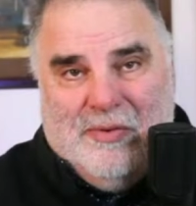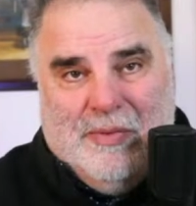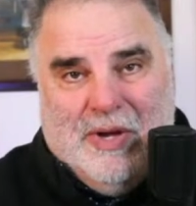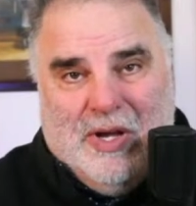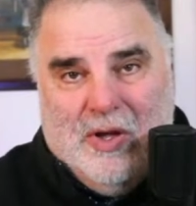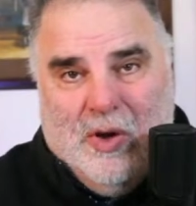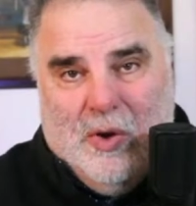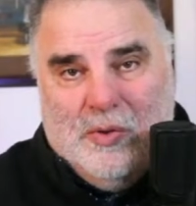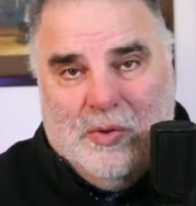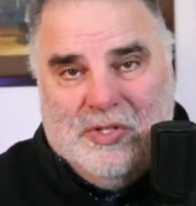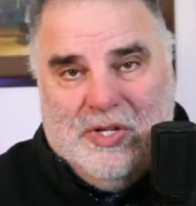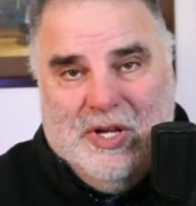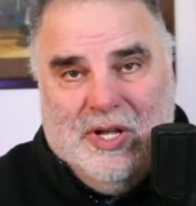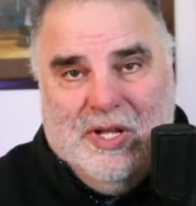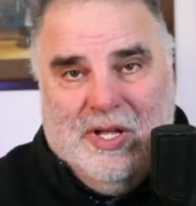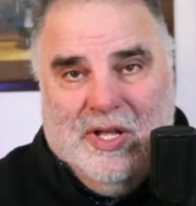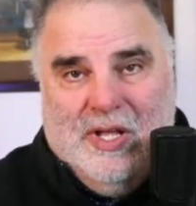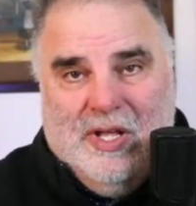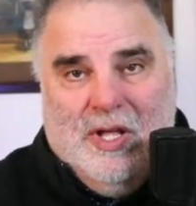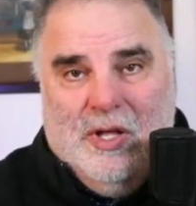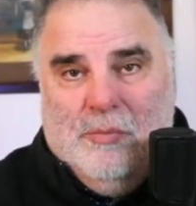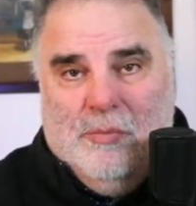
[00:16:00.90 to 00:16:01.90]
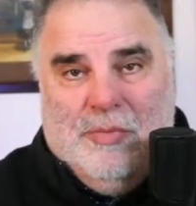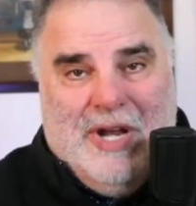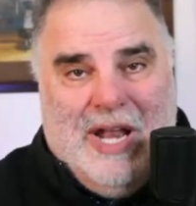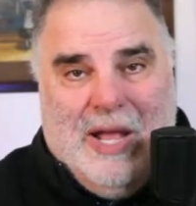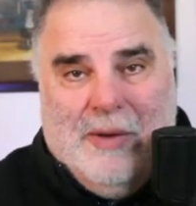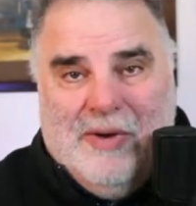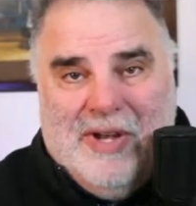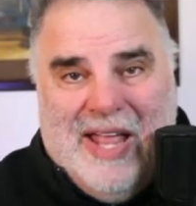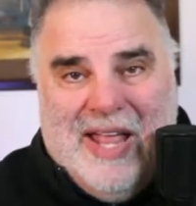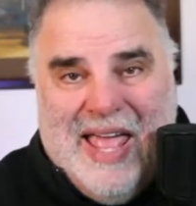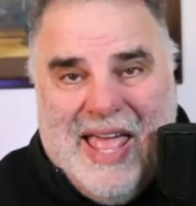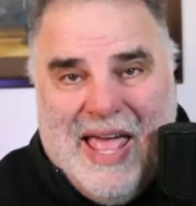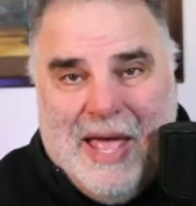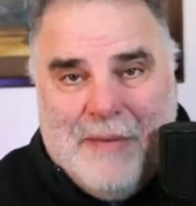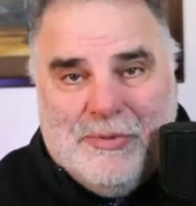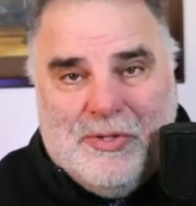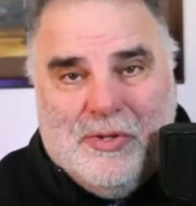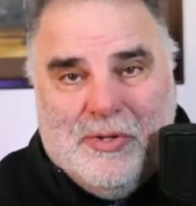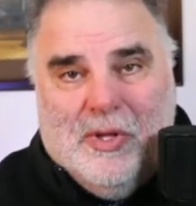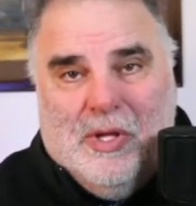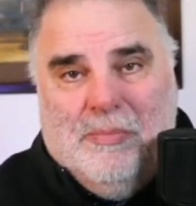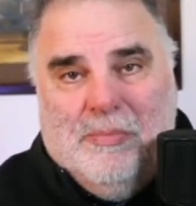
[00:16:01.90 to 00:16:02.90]
a coach, but I would
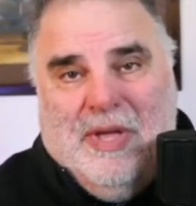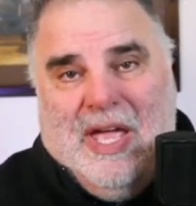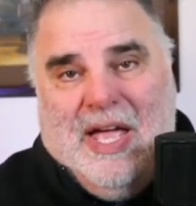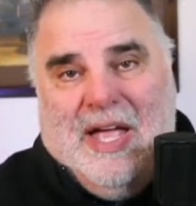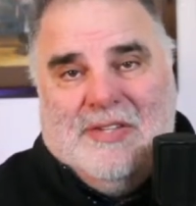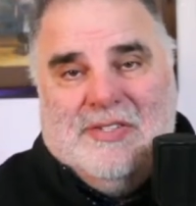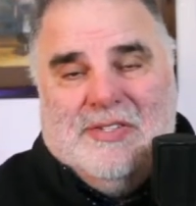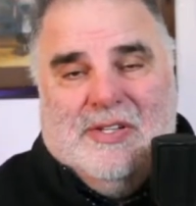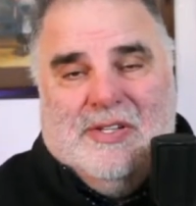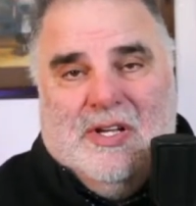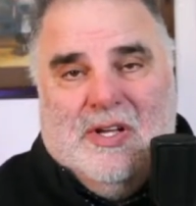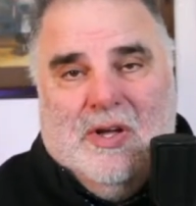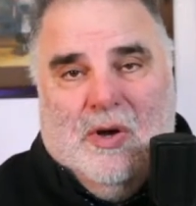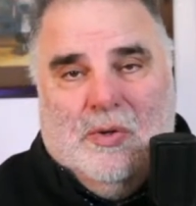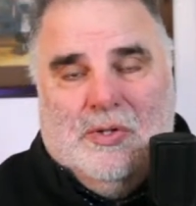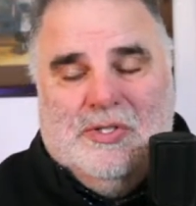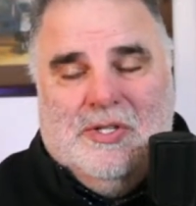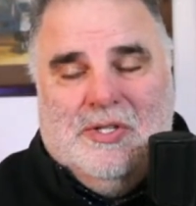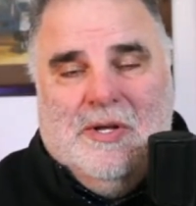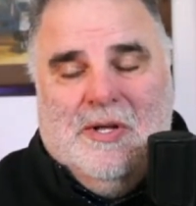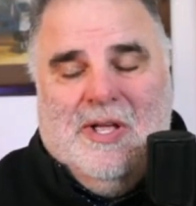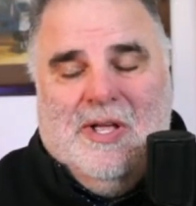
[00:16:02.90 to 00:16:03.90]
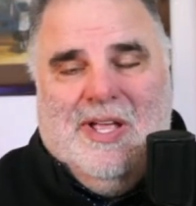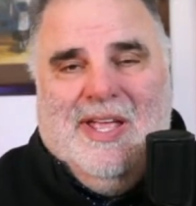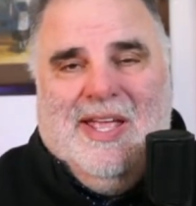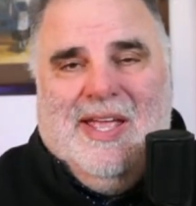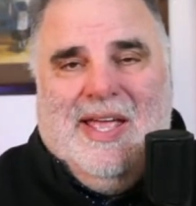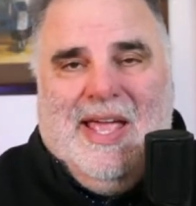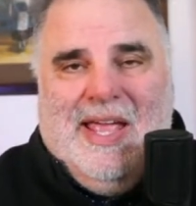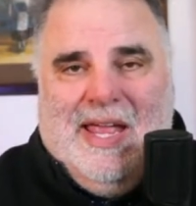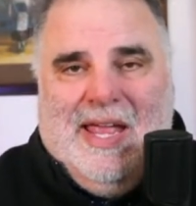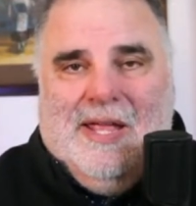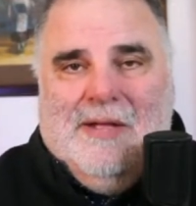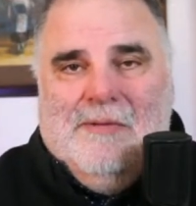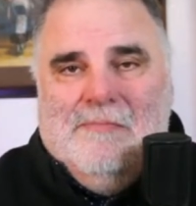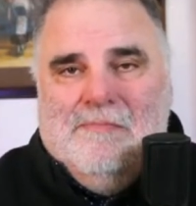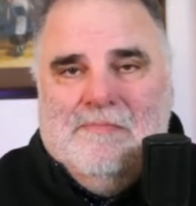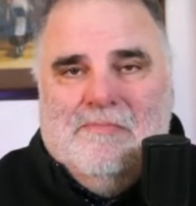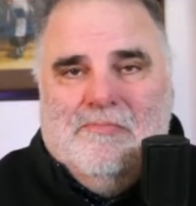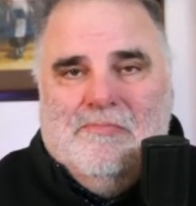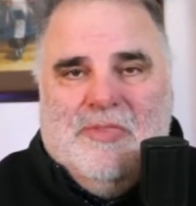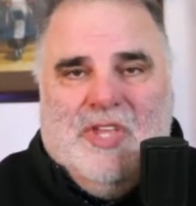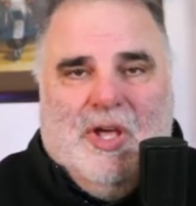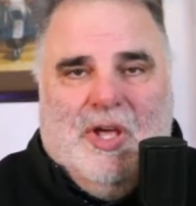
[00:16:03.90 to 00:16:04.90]
absolutely be asking the coach, hey,
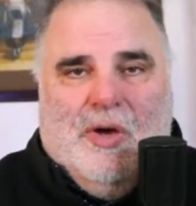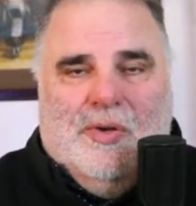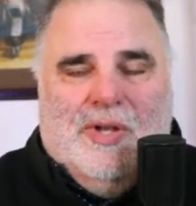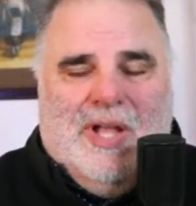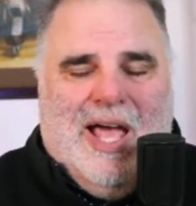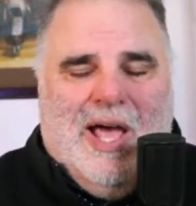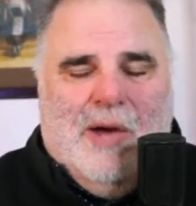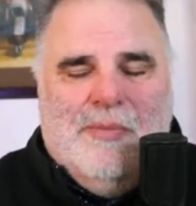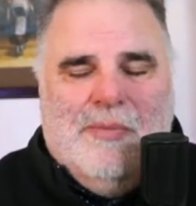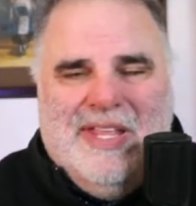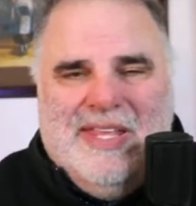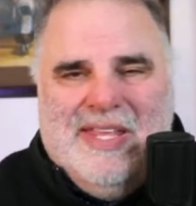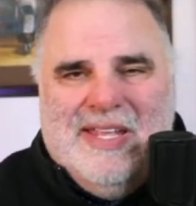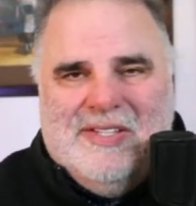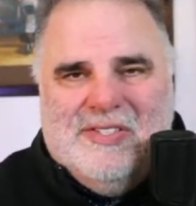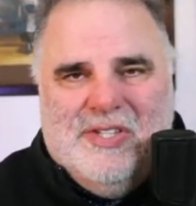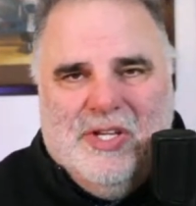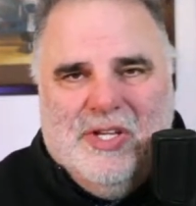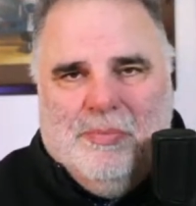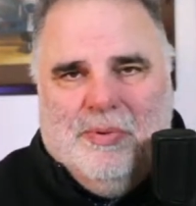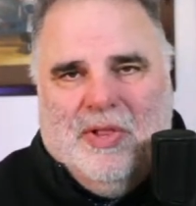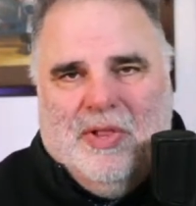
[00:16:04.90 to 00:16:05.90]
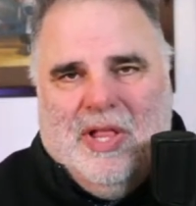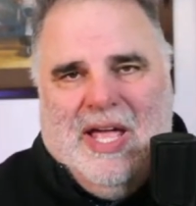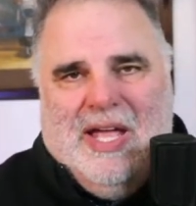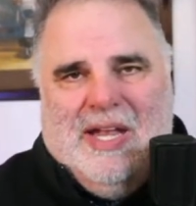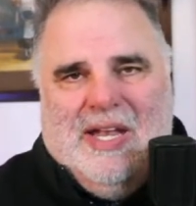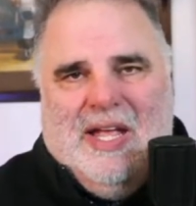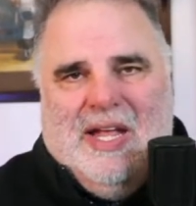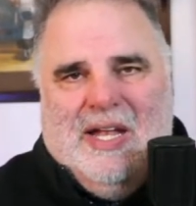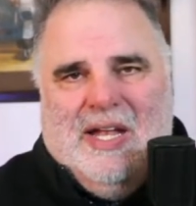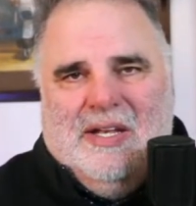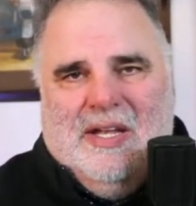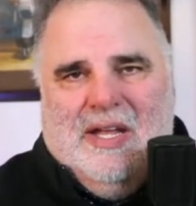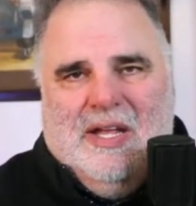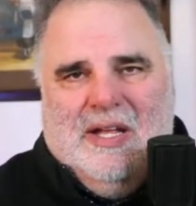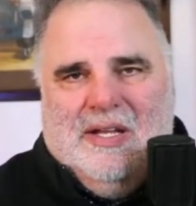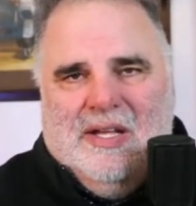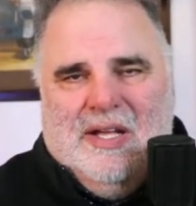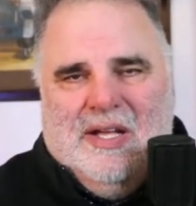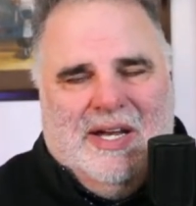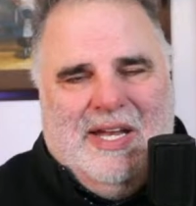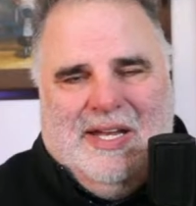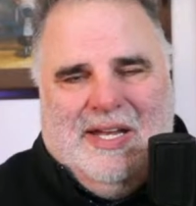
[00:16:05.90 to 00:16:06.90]
how many kids do you plan on
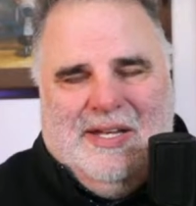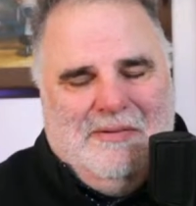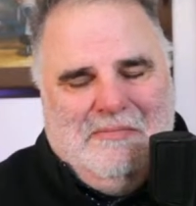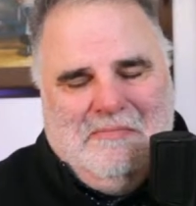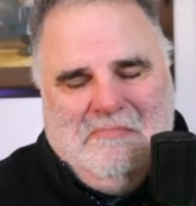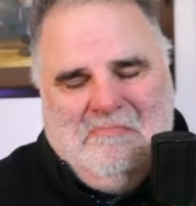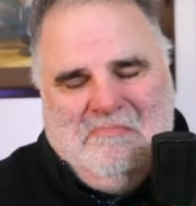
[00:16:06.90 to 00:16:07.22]
cutting?